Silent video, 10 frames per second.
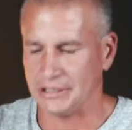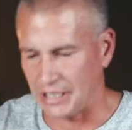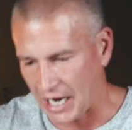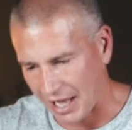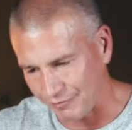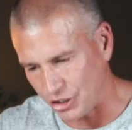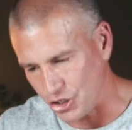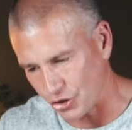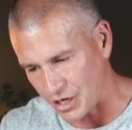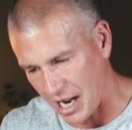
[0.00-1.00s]
than having
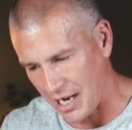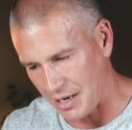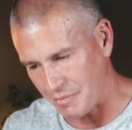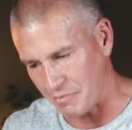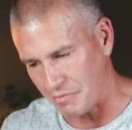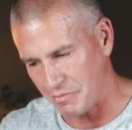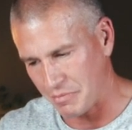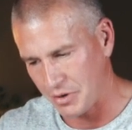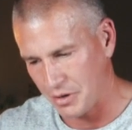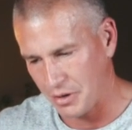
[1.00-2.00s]
your name
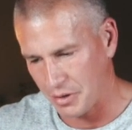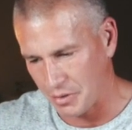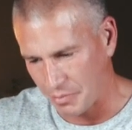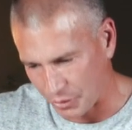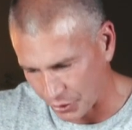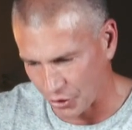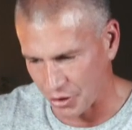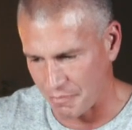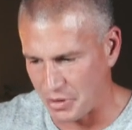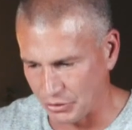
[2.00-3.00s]
put
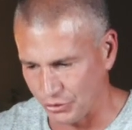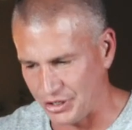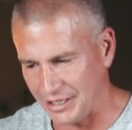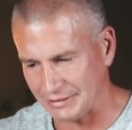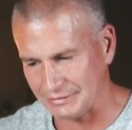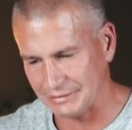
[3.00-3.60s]
on a building.